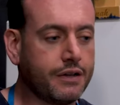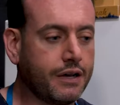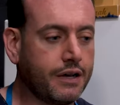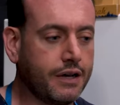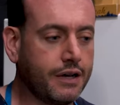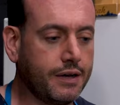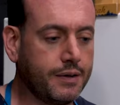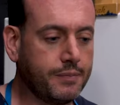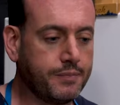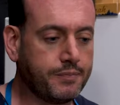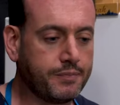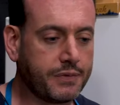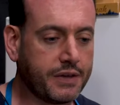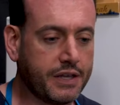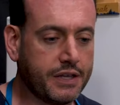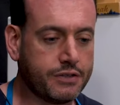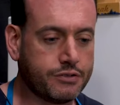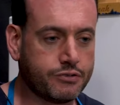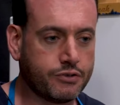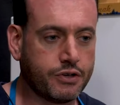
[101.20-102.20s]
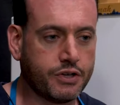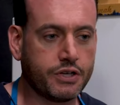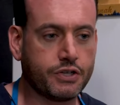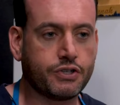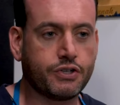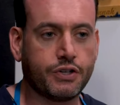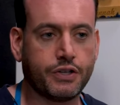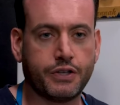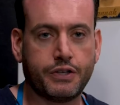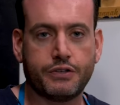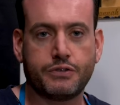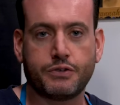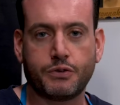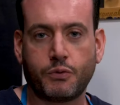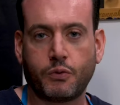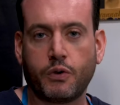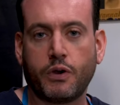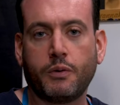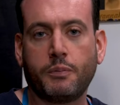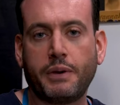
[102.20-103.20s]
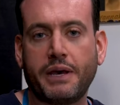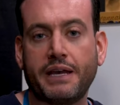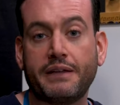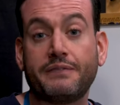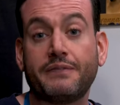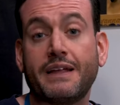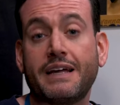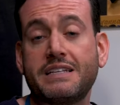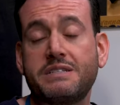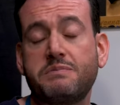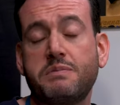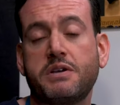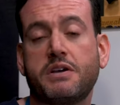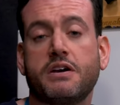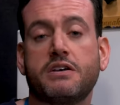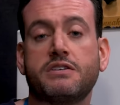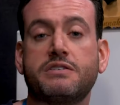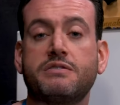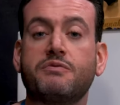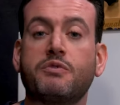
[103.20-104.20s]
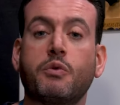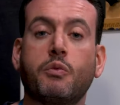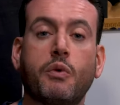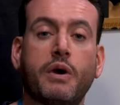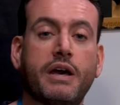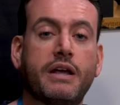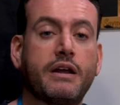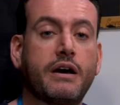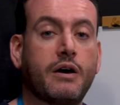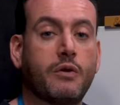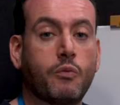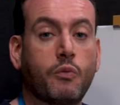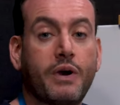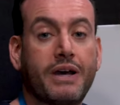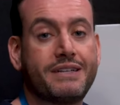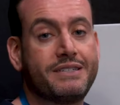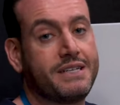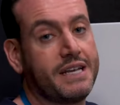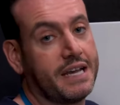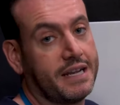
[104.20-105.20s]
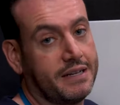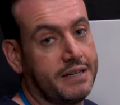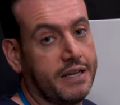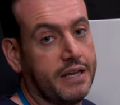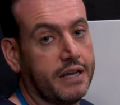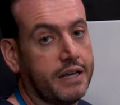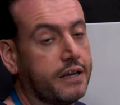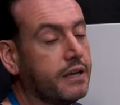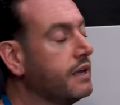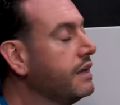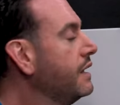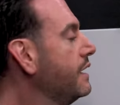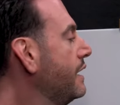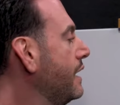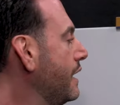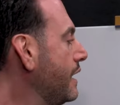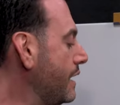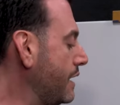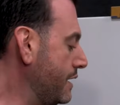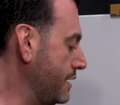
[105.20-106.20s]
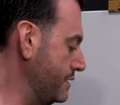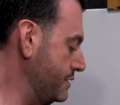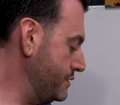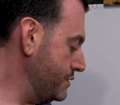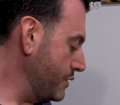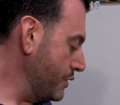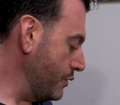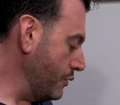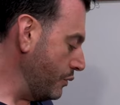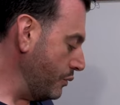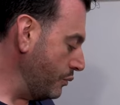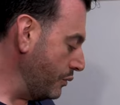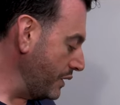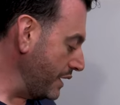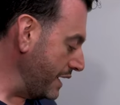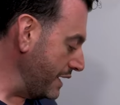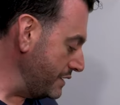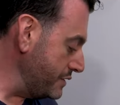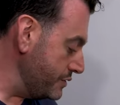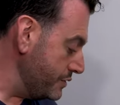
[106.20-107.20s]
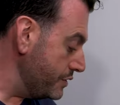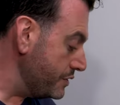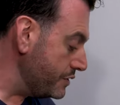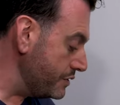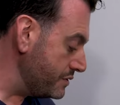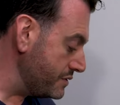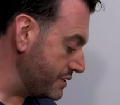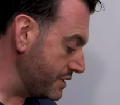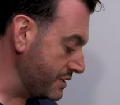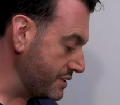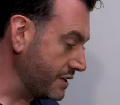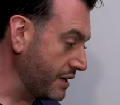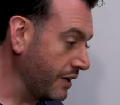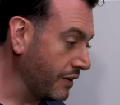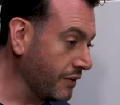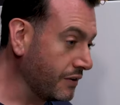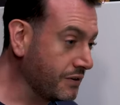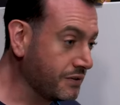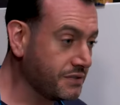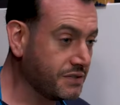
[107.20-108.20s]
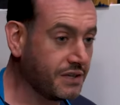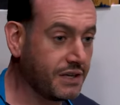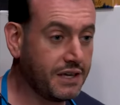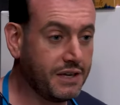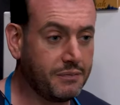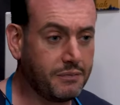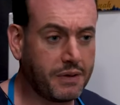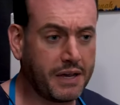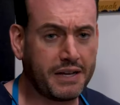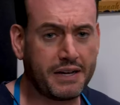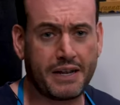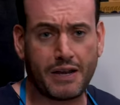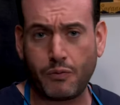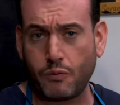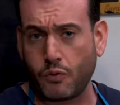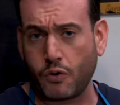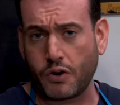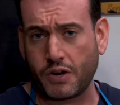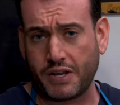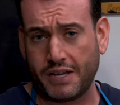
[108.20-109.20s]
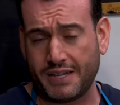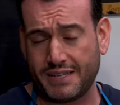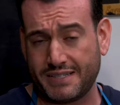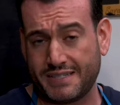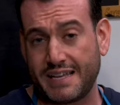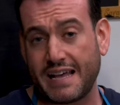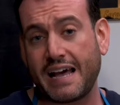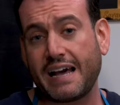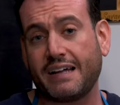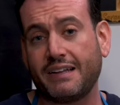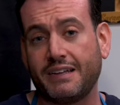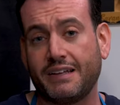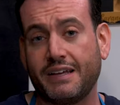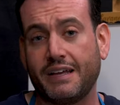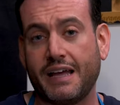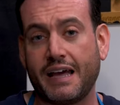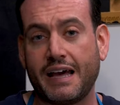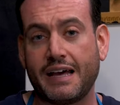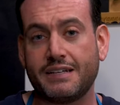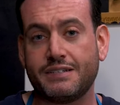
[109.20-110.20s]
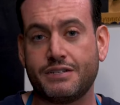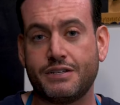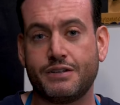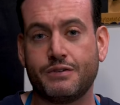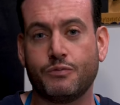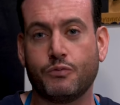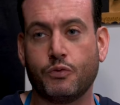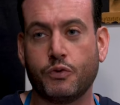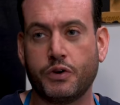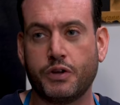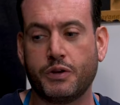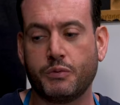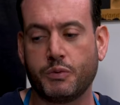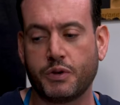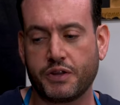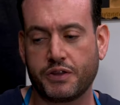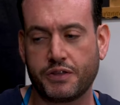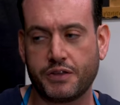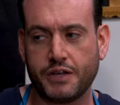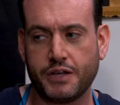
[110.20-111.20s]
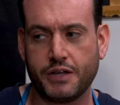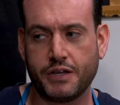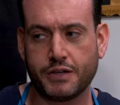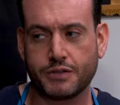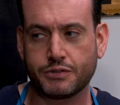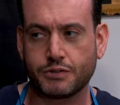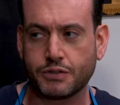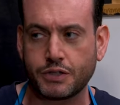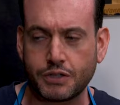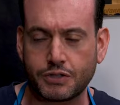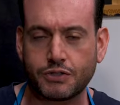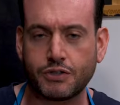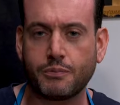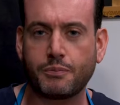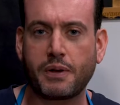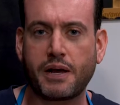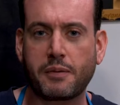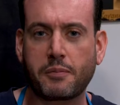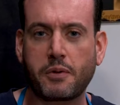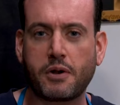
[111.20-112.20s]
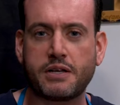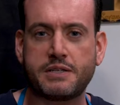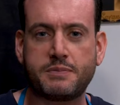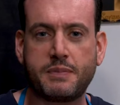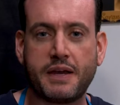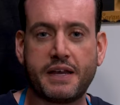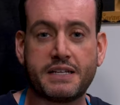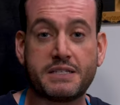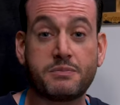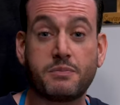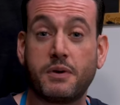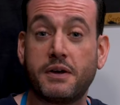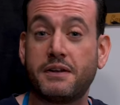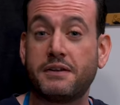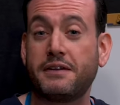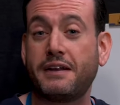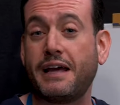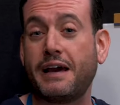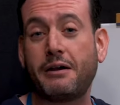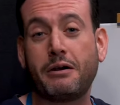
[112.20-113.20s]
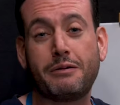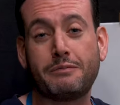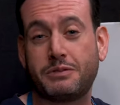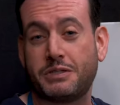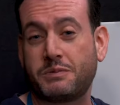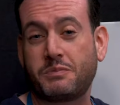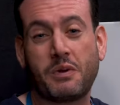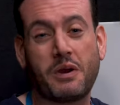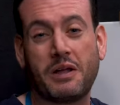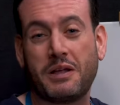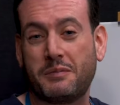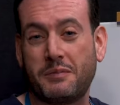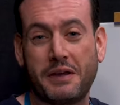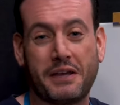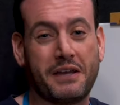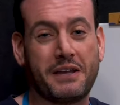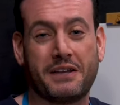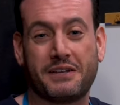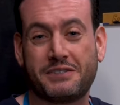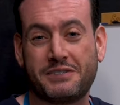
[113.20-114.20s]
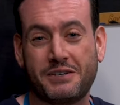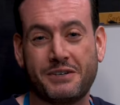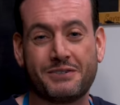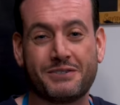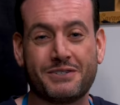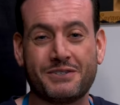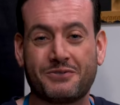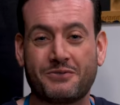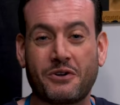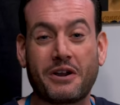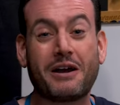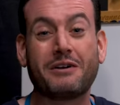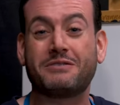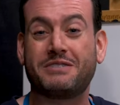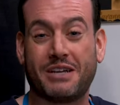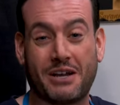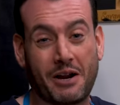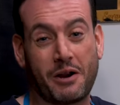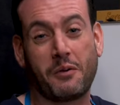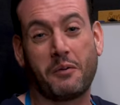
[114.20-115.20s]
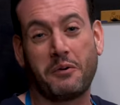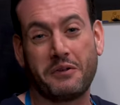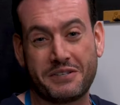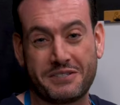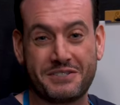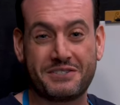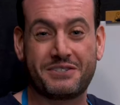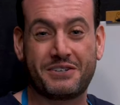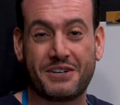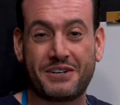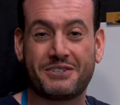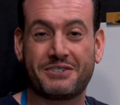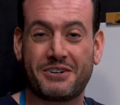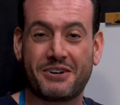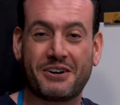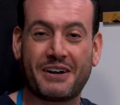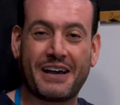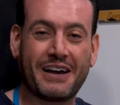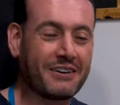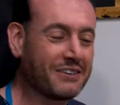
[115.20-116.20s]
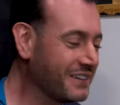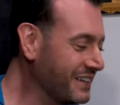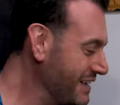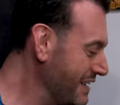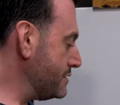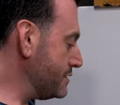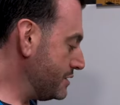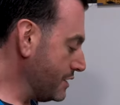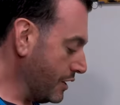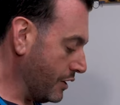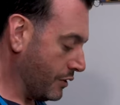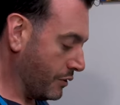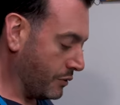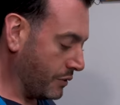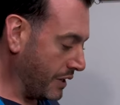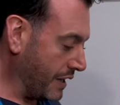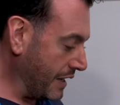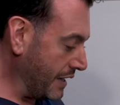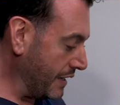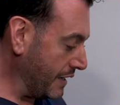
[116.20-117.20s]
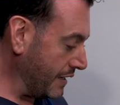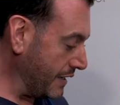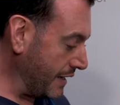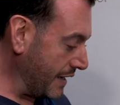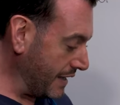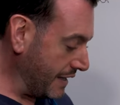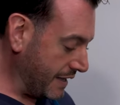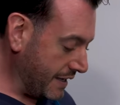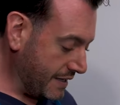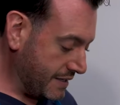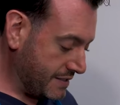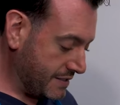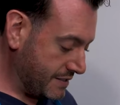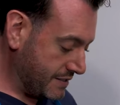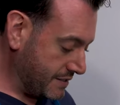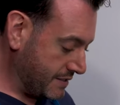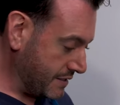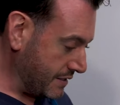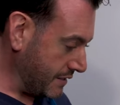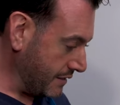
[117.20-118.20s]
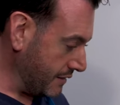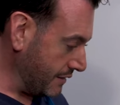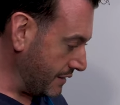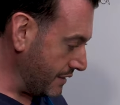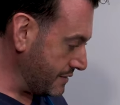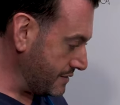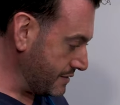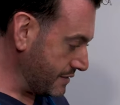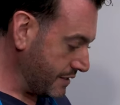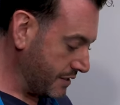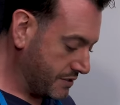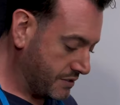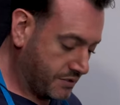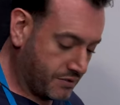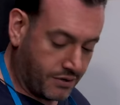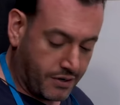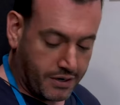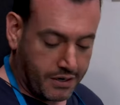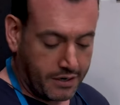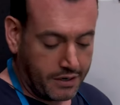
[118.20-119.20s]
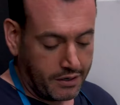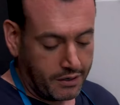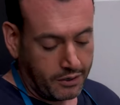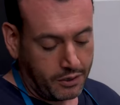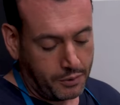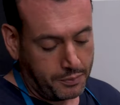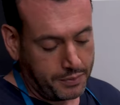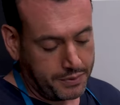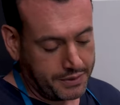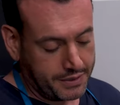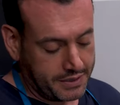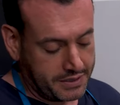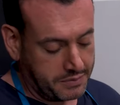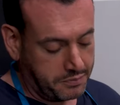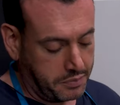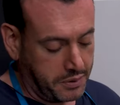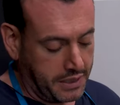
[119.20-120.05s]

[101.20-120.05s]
um, is traditionally used with oil paint, and that's because of the wet on wet technique uh, so when I do use these colors, it might not work exactly as it would with the traditional Bob Ross paints, but now I'm just probably making excuses for how terrible this is going to turn out. So uh, I guess let's get started. I'll open this